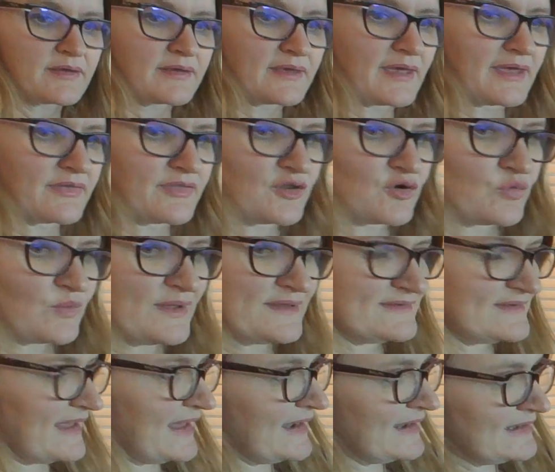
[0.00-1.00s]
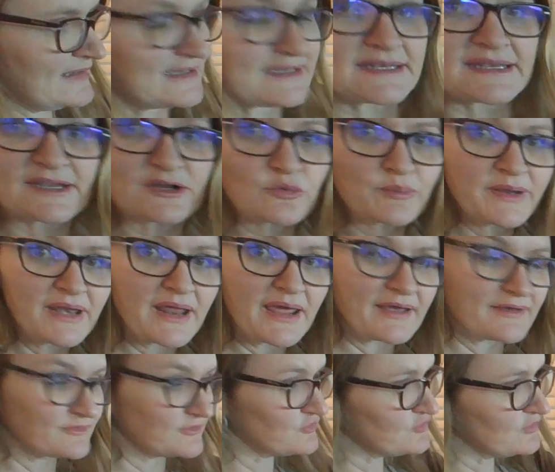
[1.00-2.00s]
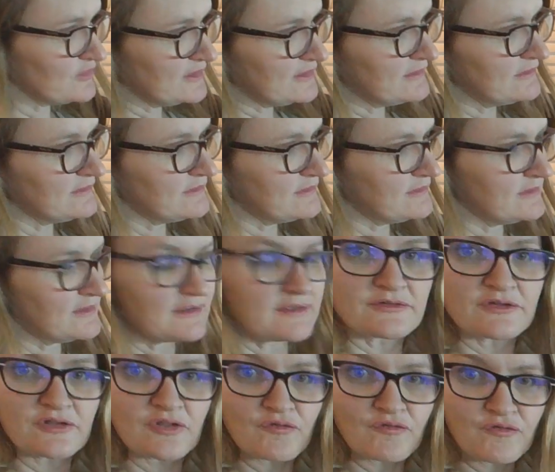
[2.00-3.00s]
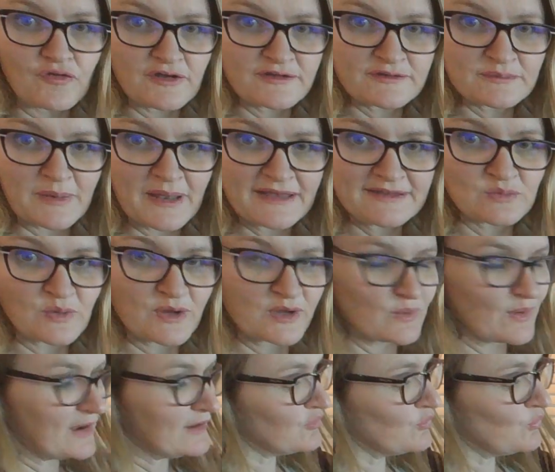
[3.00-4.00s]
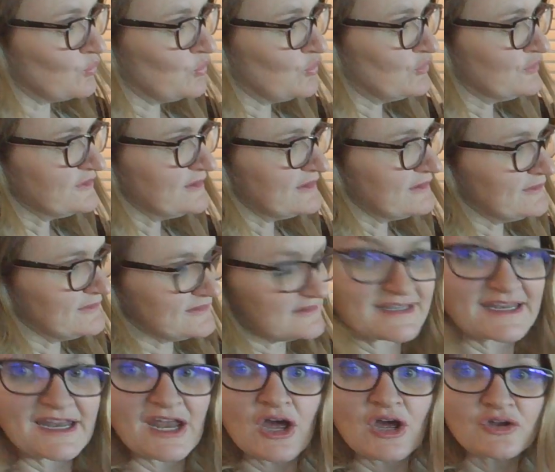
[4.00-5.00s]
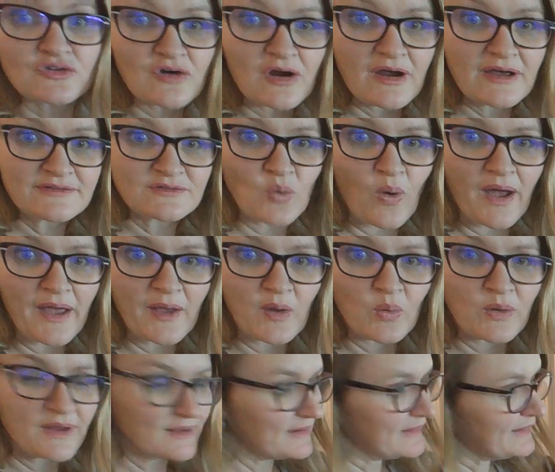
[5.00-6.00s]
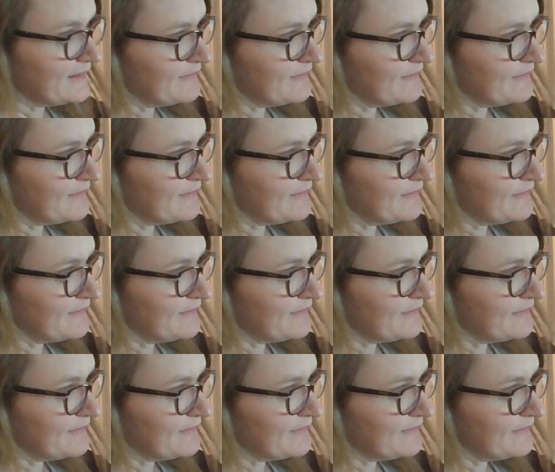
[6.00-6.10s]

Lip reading: And then always add a little bit extra to the first place where you added the water because it dries quite quickly.